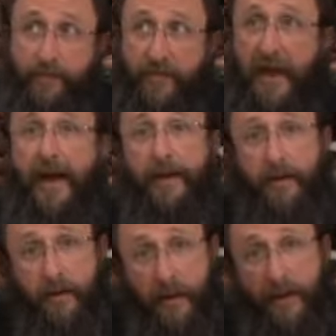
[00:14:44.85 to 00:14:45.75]
that
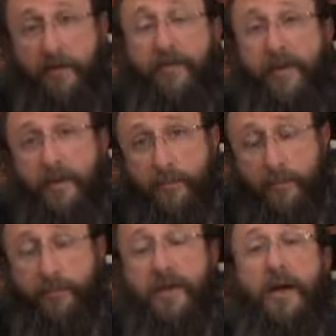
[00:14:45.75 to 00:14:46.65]
elevated
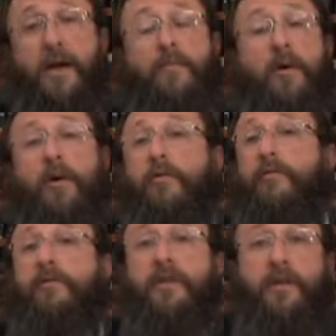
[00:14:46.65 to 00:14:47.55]
time
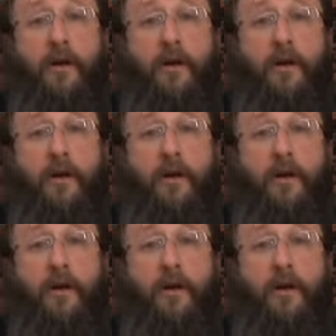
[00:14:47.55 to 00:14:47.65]
of